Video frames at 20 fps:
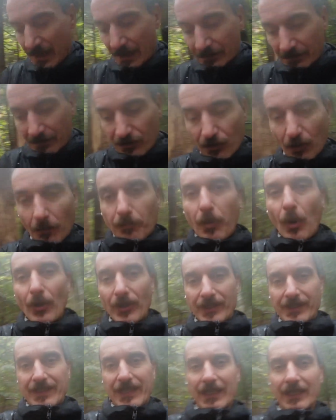There's no
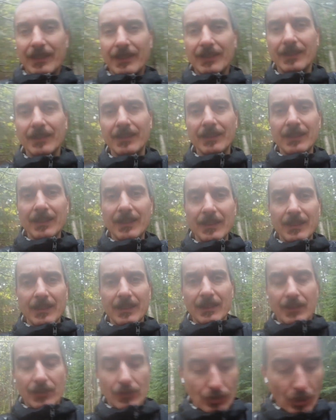point
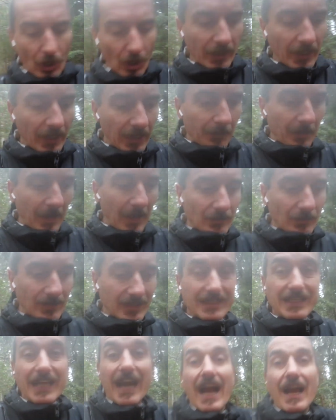talking about
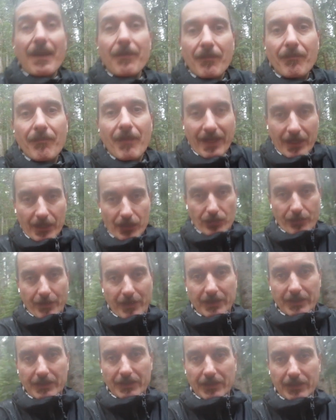time
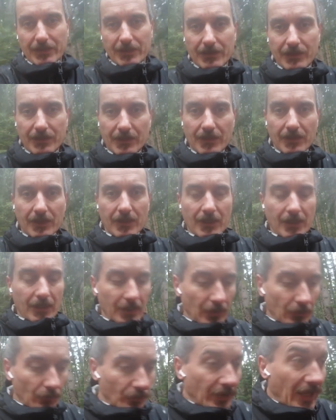management
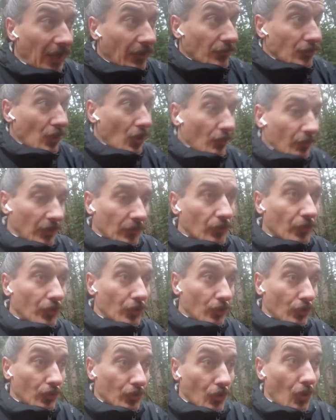without knowing what
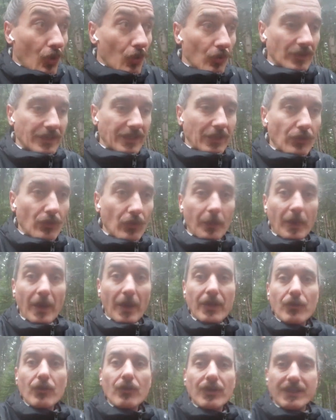your goals and your
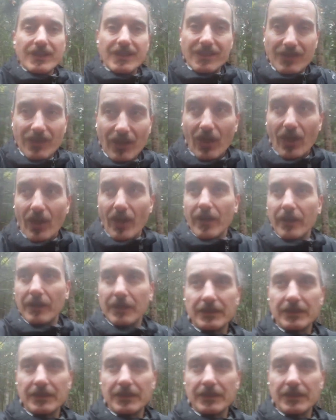priorities are.